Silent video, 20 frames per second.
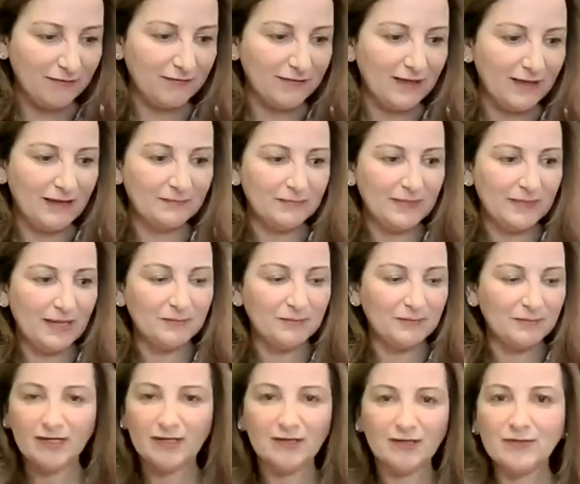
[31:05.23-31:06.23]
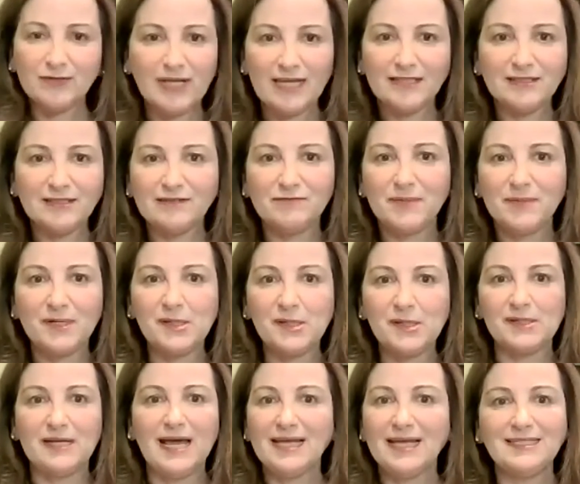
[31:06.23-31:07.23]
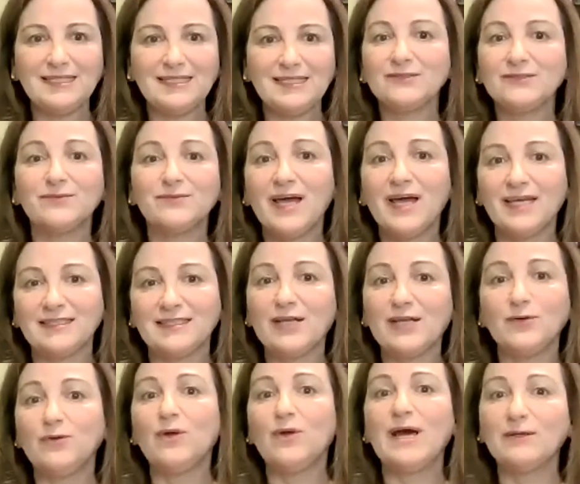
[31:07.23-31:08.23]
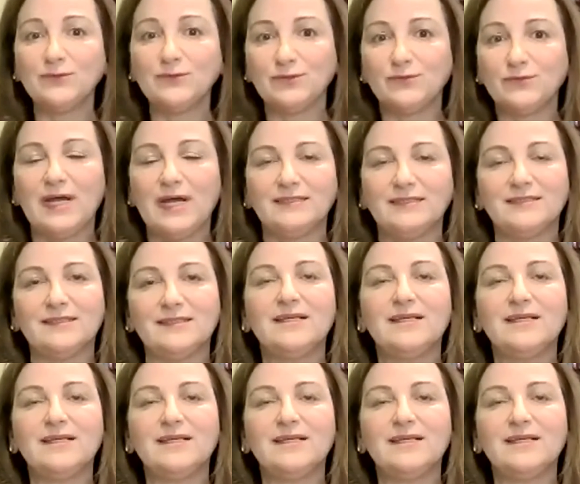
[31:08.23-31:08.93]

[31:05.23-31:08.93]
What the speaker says: I'm not a creative person. I can't write. I don't know how to write.